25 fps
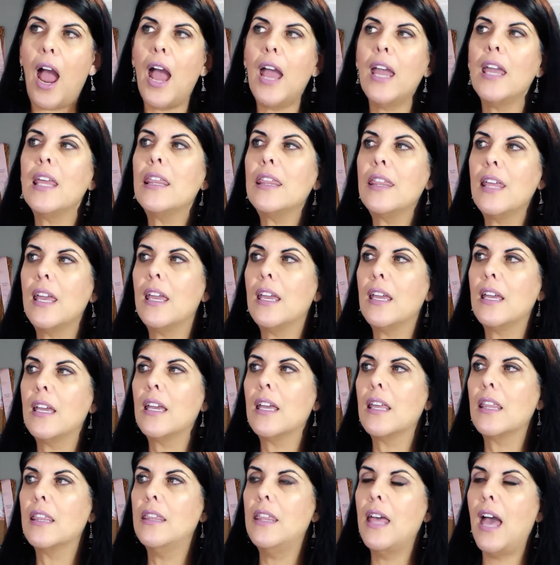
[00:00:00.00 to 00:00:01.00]
I
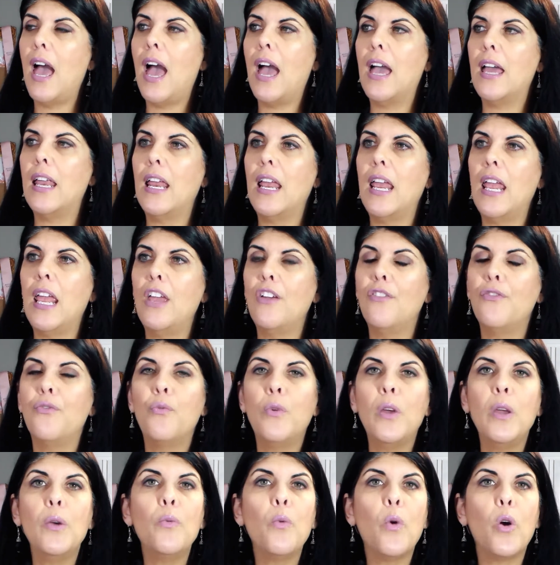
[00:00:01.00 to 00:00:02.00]
think that
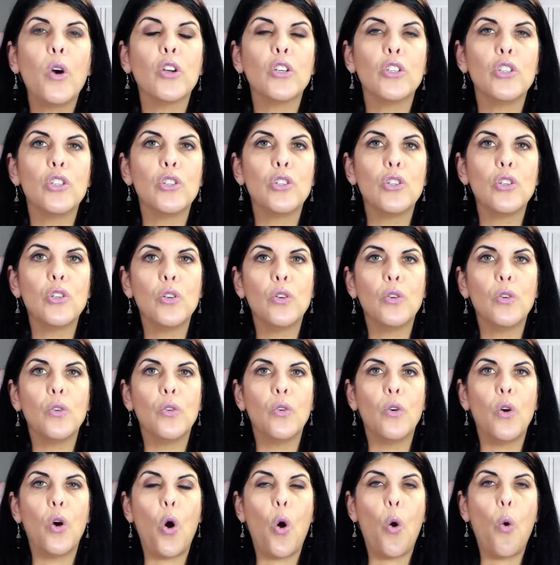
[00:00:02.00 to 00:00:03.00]
if we were
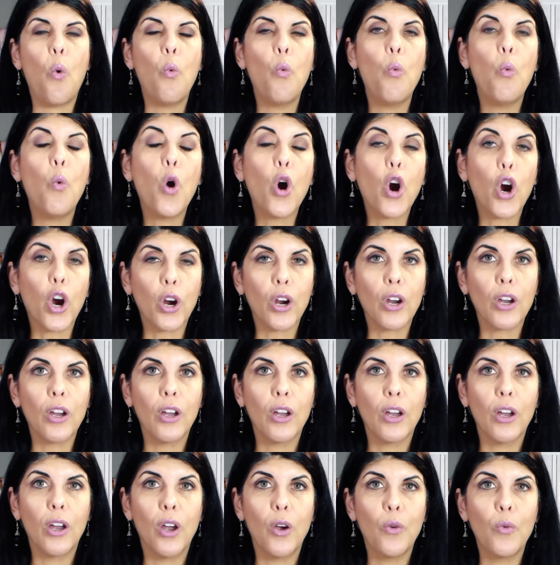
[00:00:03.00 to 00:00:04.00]
to
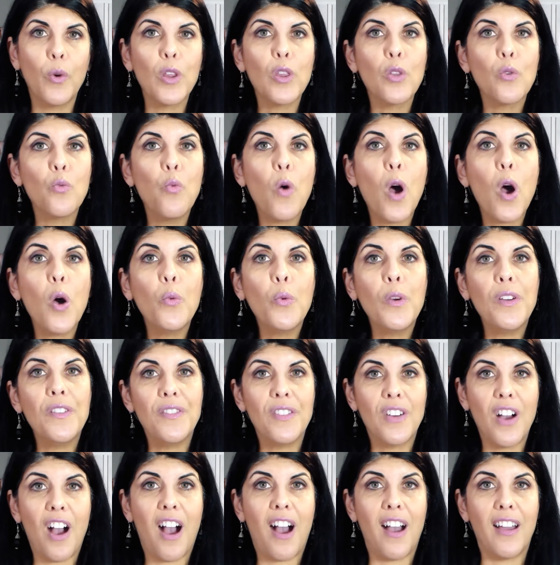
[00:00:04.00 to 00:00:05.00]
work with what
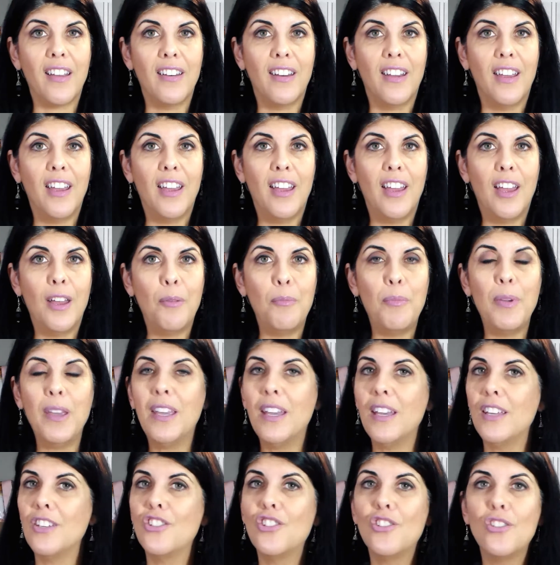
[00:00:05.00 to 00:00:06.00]
we've got,
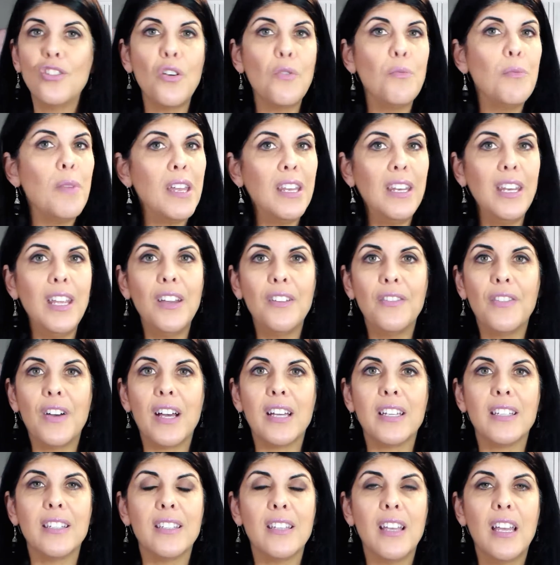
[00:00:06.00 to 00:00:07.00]
because so many of
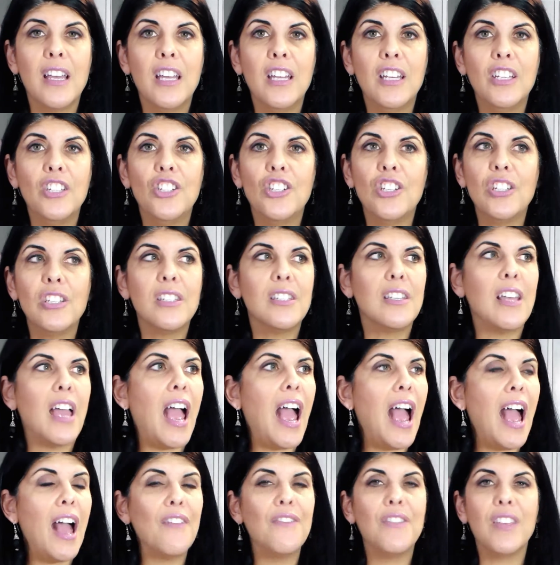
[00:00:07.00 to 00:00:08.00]
us just
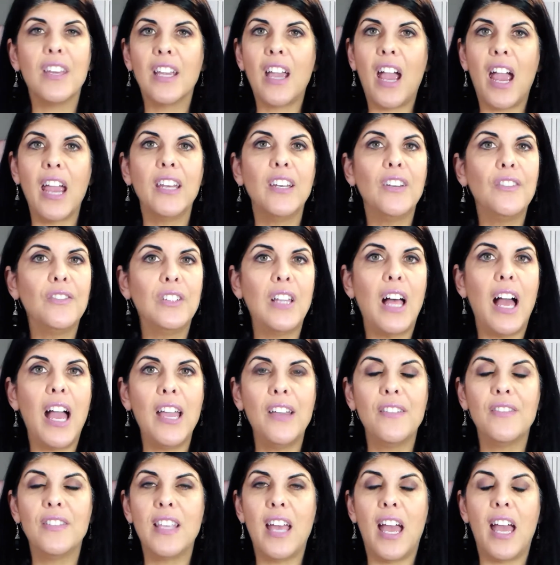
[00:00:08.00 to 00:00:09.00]
have the kind of
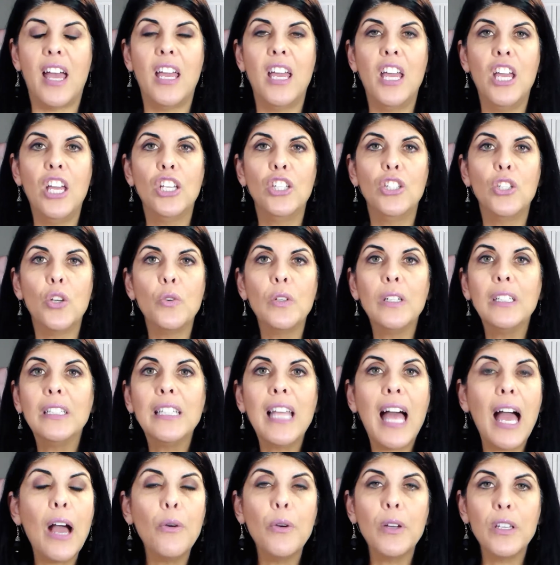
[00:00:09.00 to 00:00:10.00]
lives that don't
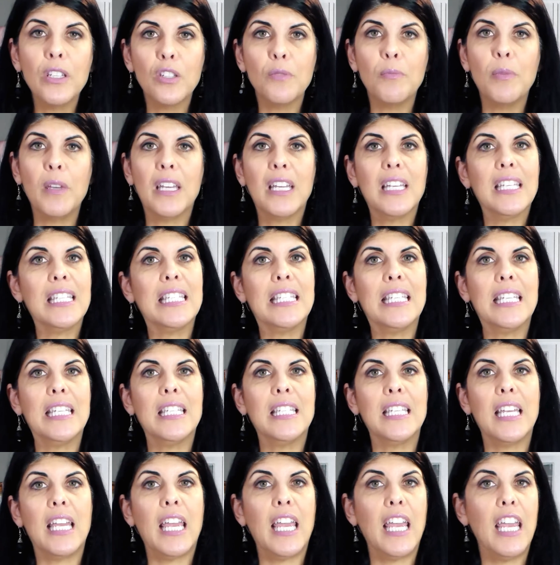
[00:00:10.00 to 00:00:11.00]
allow us to be
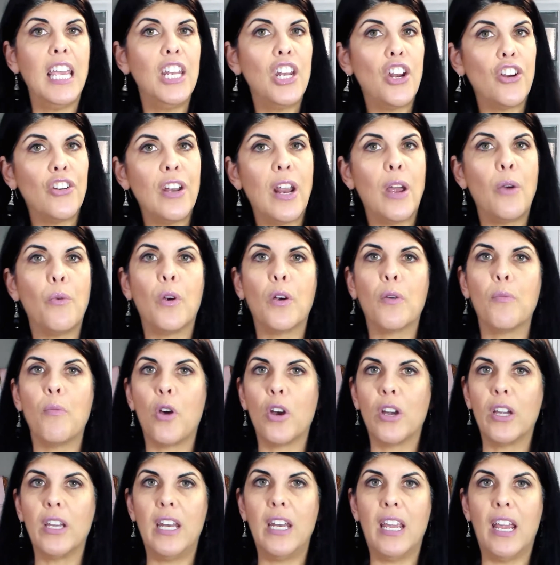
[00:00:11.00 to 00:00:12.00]
consistent in our network
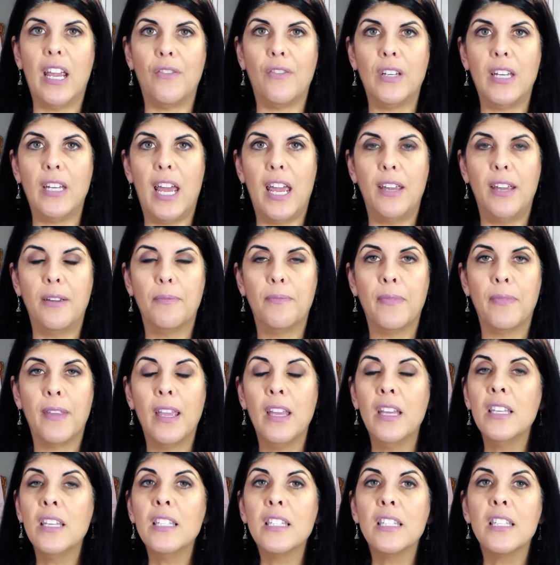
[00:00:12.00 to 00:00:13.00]
marketing every day.
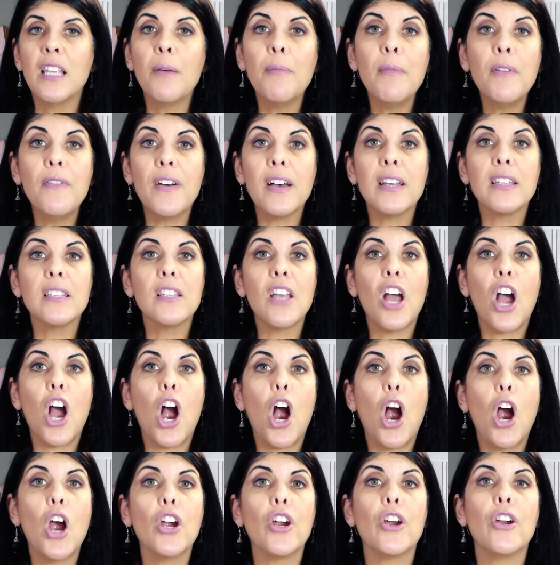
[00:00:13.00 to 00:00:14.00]
Some of us
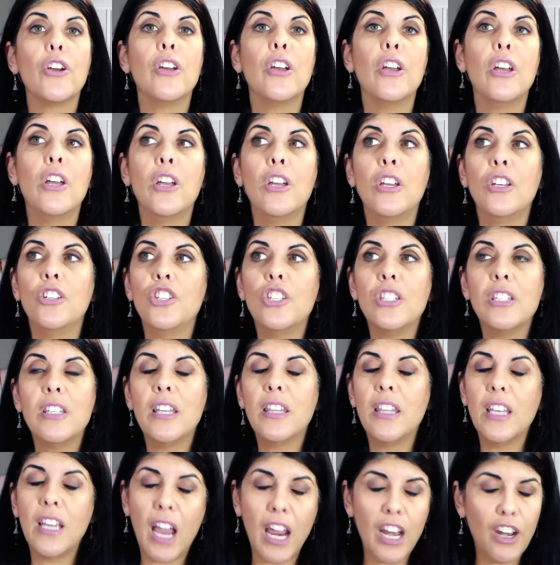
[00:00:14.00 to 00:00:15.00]
are just
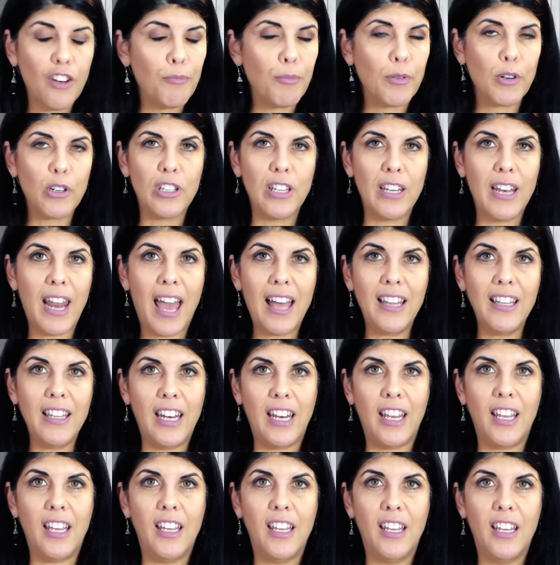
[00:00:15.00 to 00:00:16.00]
not the kind of
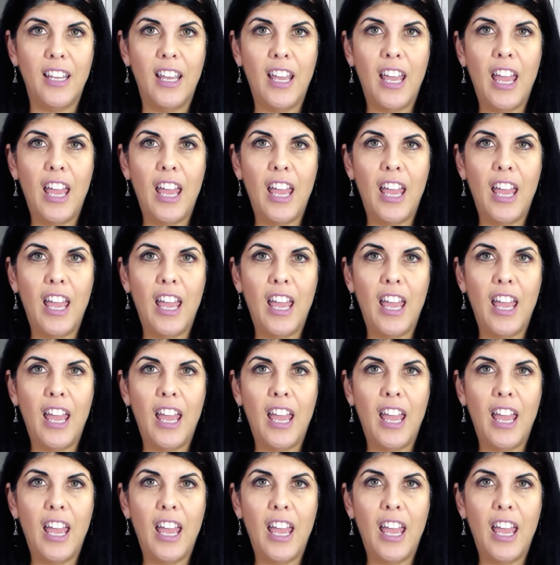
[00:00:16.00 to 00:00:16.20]
personality.